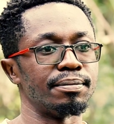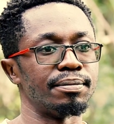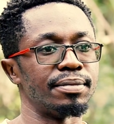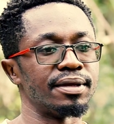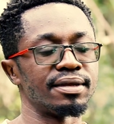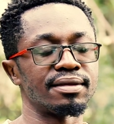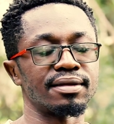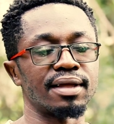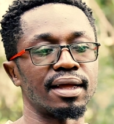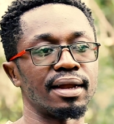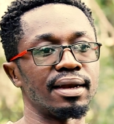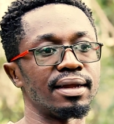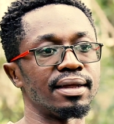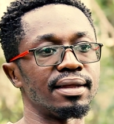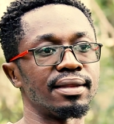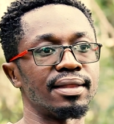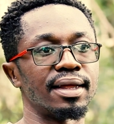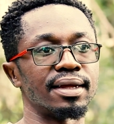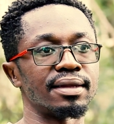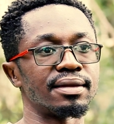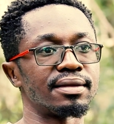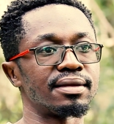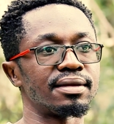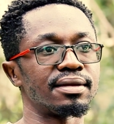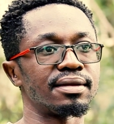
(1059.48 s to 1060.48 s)
Basically, it
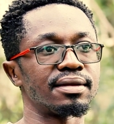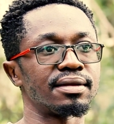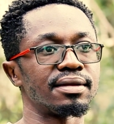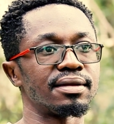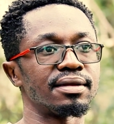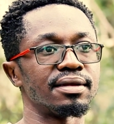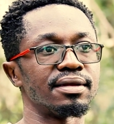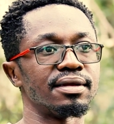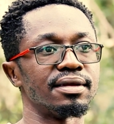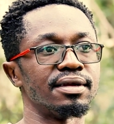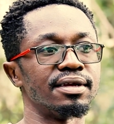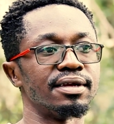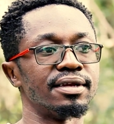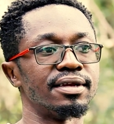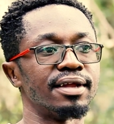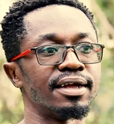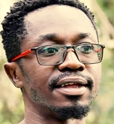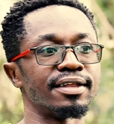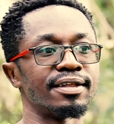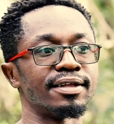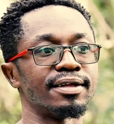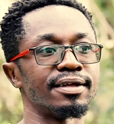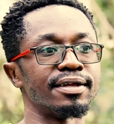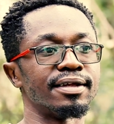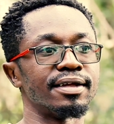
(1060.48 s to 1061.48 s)

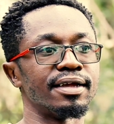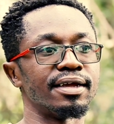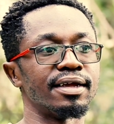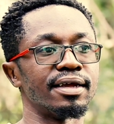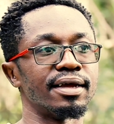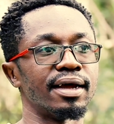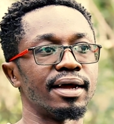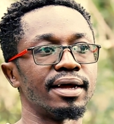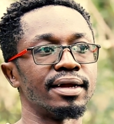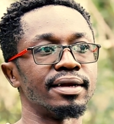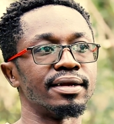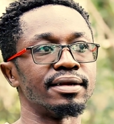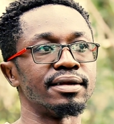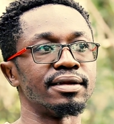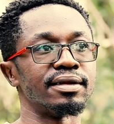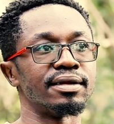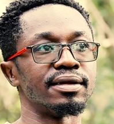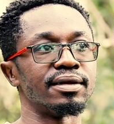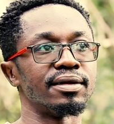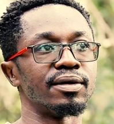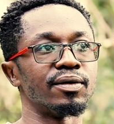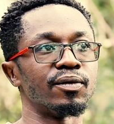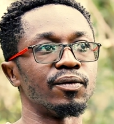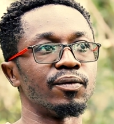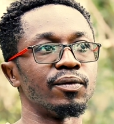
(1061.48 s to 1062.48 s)
doesn't, and
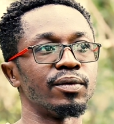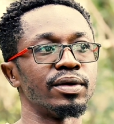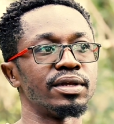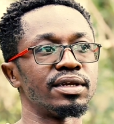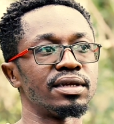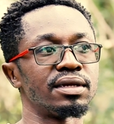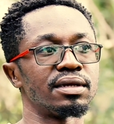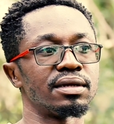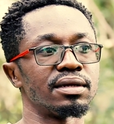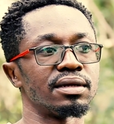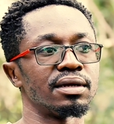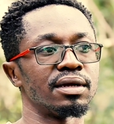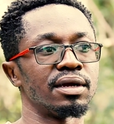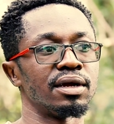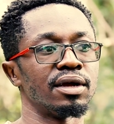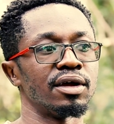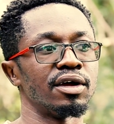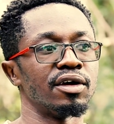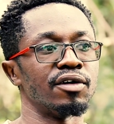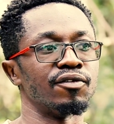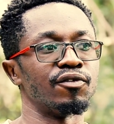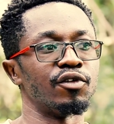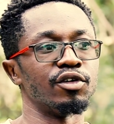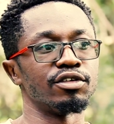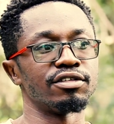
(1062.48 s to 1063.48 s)
which
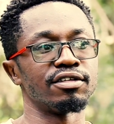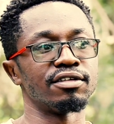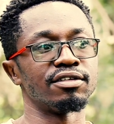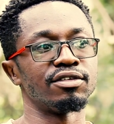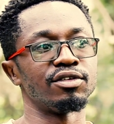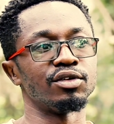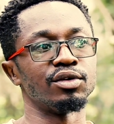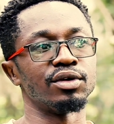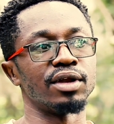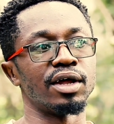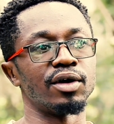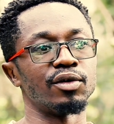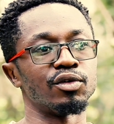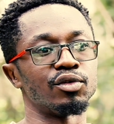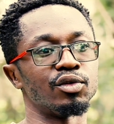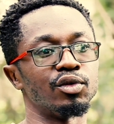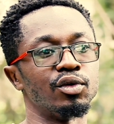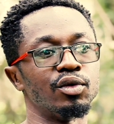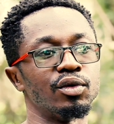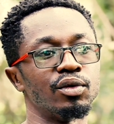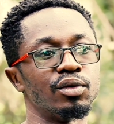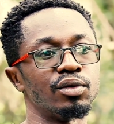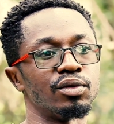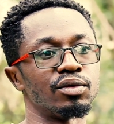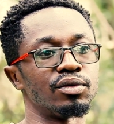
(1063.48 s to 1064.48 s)
forces you now to
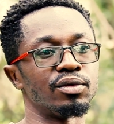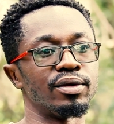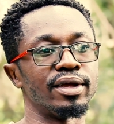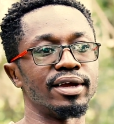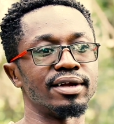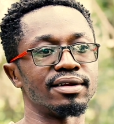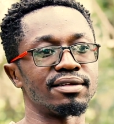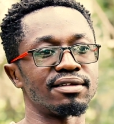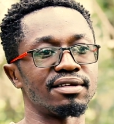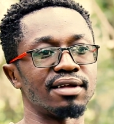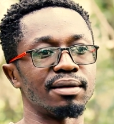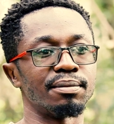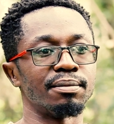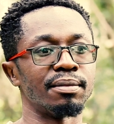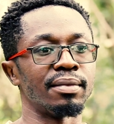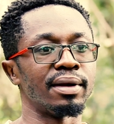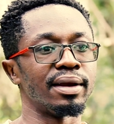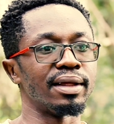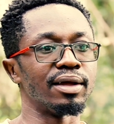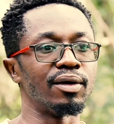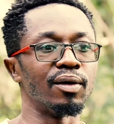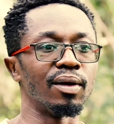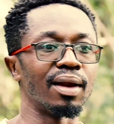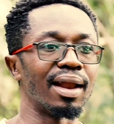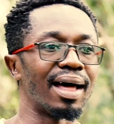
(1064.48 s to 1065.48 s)
go to get some
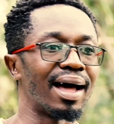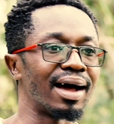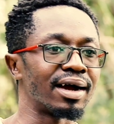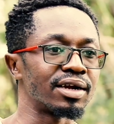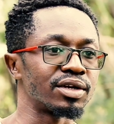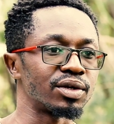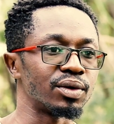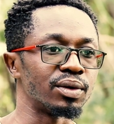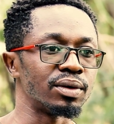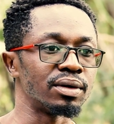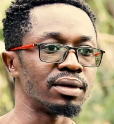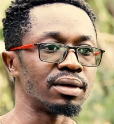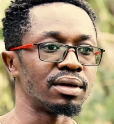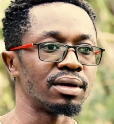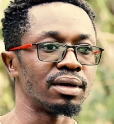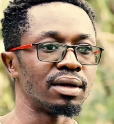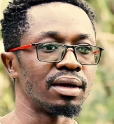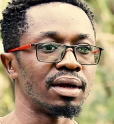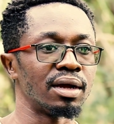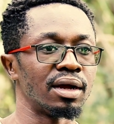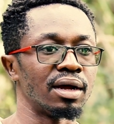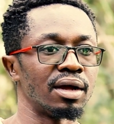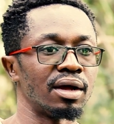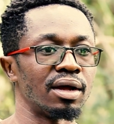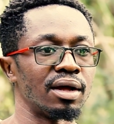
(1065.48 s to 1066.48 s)
legal action,
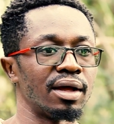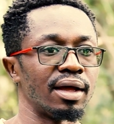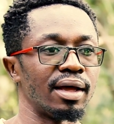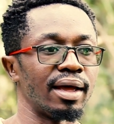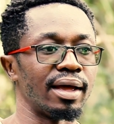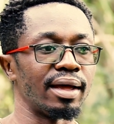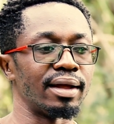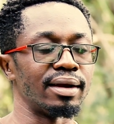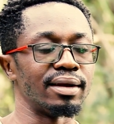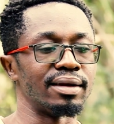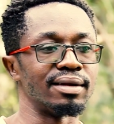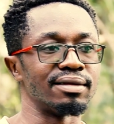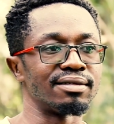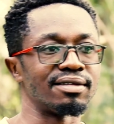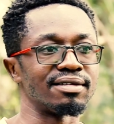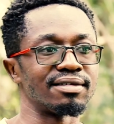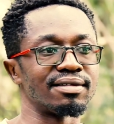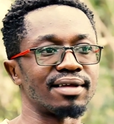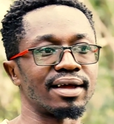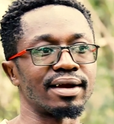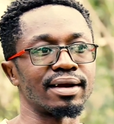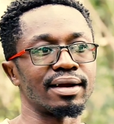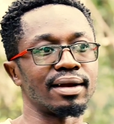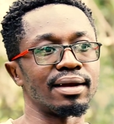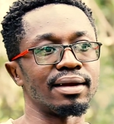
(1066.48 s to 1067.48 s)
and
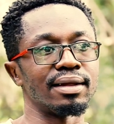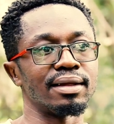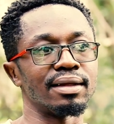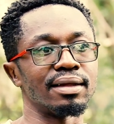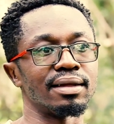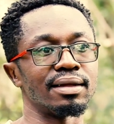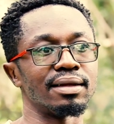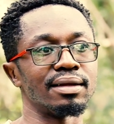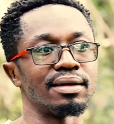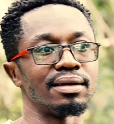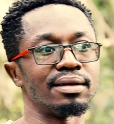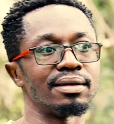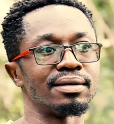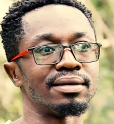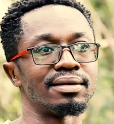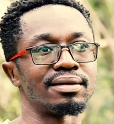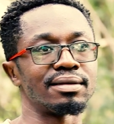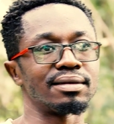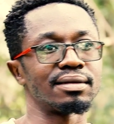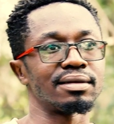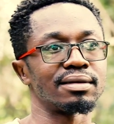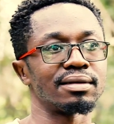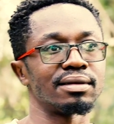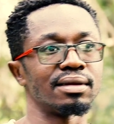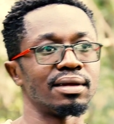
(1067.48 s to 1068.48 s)
necessarily
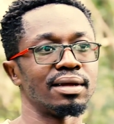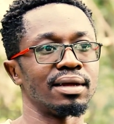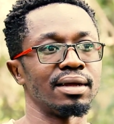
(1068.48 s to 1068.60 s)
it's